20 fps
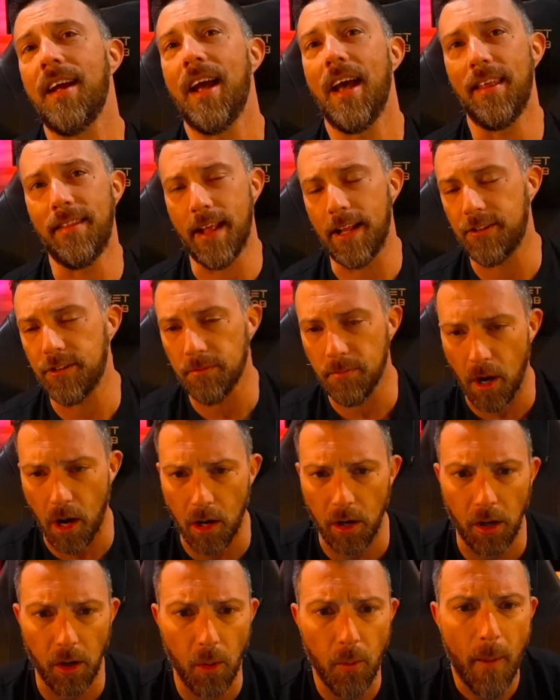And then
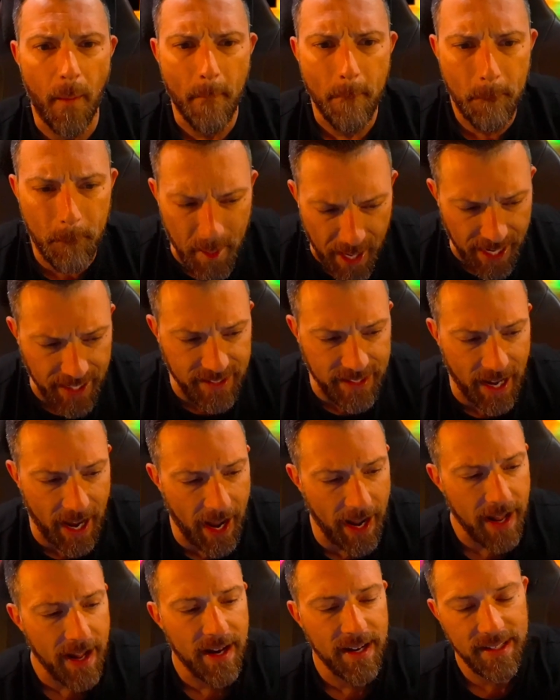tomorrow, big
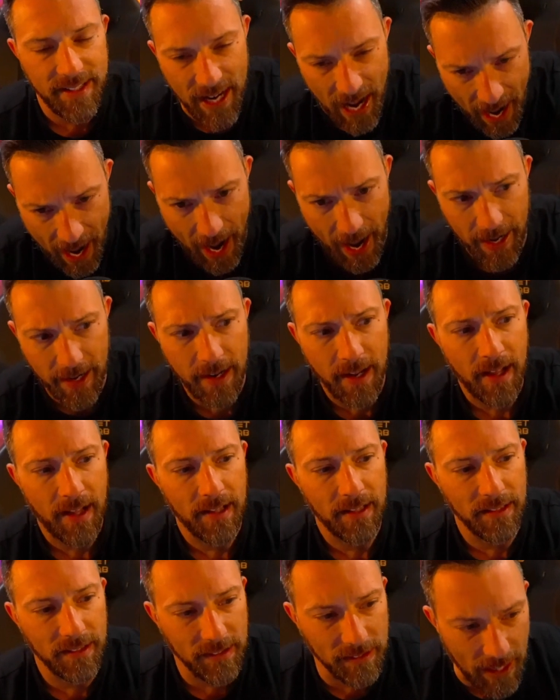day, 10
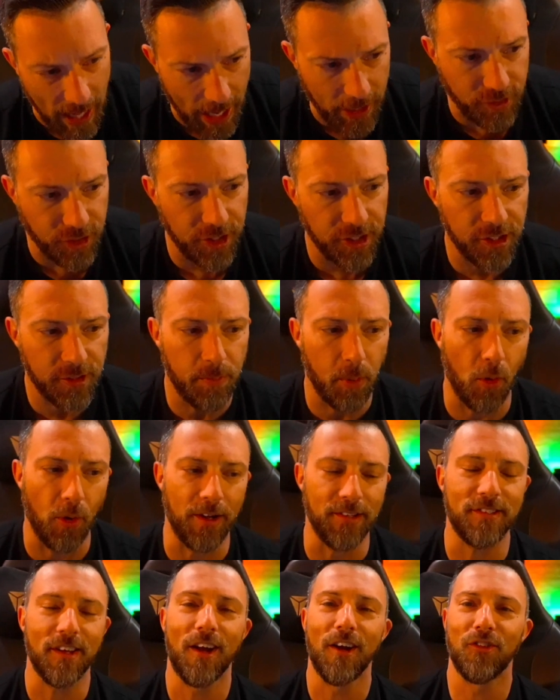legends,
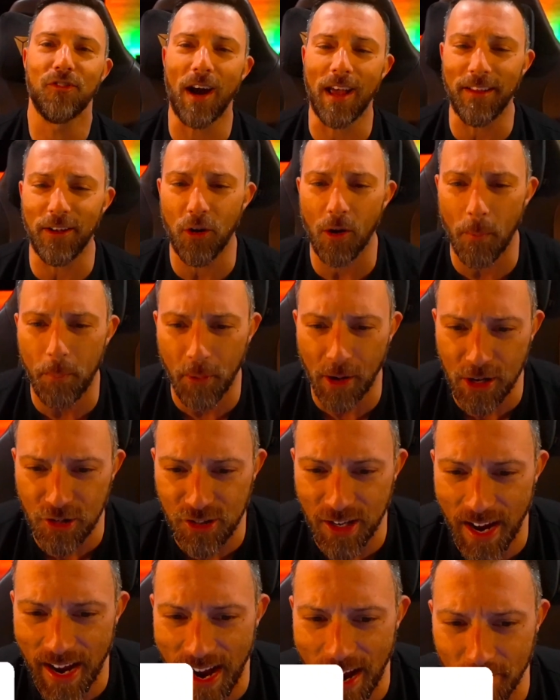boys. Greatly do
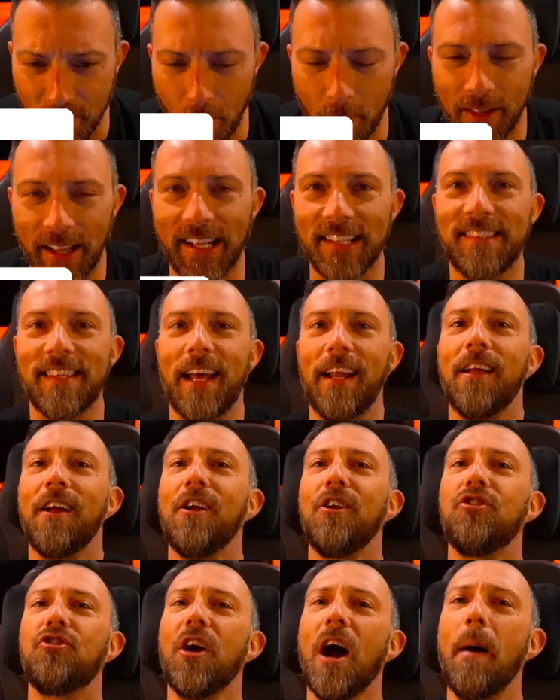appreciate everyone. Like I said,
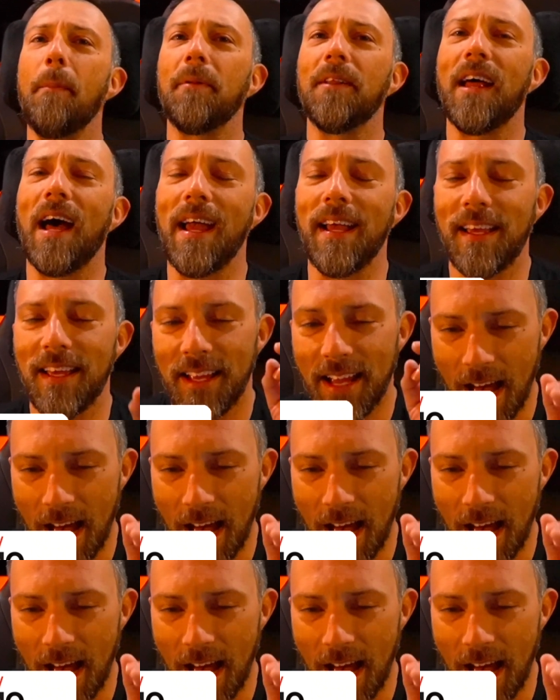drop a like.